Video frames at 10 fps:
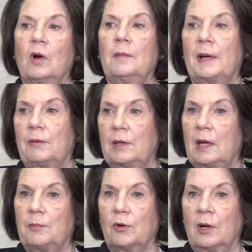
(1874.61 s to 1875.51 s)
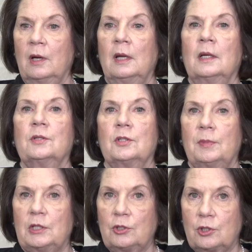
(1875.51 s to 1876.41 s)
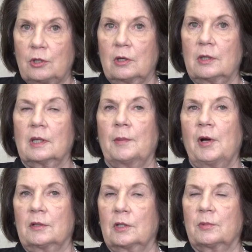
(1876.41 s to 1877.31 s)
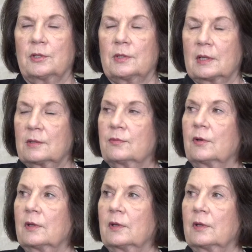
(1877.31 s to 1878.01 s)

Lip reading: about NABOR to be sure to come October 6th for the